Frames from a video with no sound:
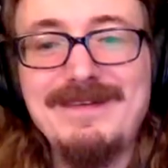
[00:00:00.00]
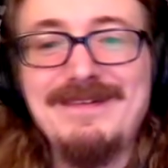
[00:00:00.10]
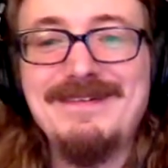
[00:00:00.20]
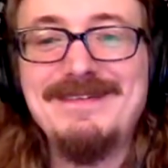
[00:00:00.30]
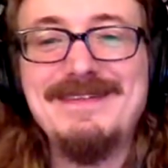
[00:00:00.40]

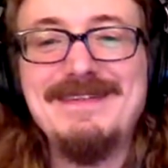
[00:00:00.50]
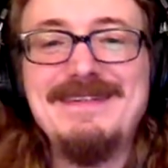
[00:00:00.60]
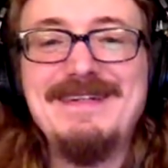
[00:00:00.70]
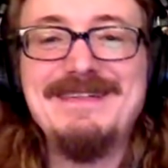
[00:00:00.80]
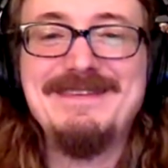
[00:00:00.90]
Was there
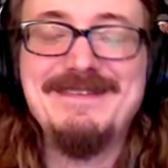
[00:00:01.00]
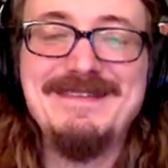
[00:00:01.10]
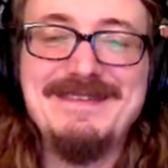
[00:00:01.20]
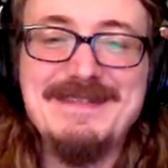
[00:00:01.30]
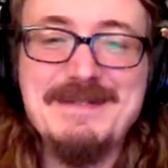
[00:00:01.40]
anything else you wanted
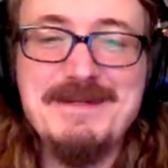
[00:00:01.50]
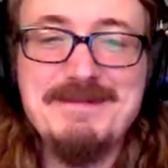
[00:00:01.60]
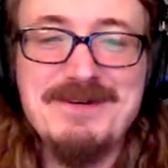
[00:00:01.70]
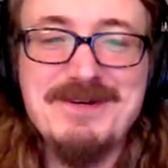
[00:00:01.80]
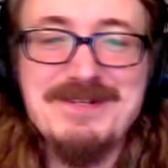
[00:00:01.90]
to say about
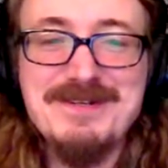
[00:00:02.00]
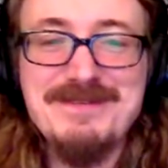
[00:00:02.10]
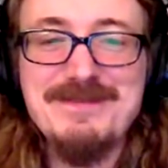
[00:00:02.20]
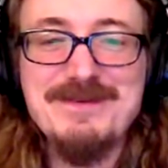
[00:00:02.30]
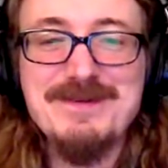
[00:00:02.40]
Bard's Tale
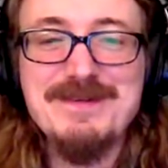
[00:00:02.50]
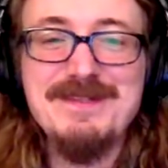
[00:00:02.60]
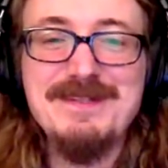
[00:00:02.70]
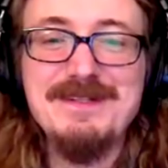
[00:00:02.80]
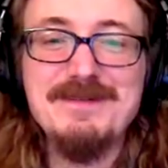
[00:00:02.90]
four,
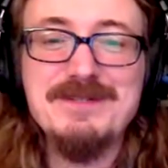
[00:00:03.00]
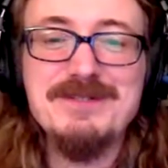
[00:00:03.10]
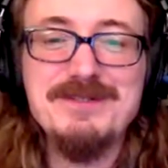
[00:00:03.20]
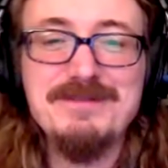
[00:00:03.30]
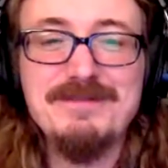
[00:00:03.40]
the
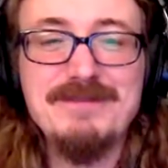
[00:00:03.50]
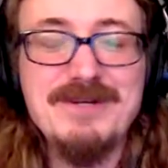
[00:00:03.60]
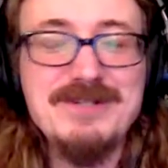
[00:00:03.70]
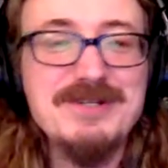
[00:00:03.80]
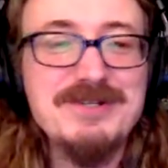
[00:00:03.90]
original
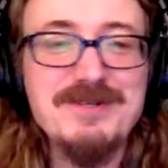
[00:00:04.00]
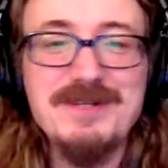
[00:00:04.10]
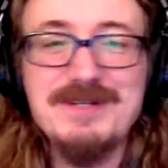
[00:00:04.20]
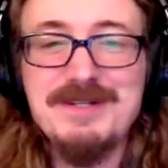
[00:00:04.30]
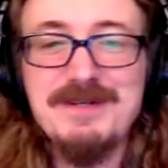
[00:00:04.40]
Bard's Tale
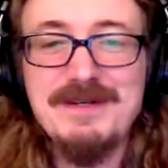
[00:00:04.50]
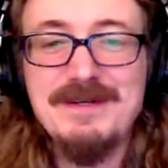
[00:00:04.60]
trilogy?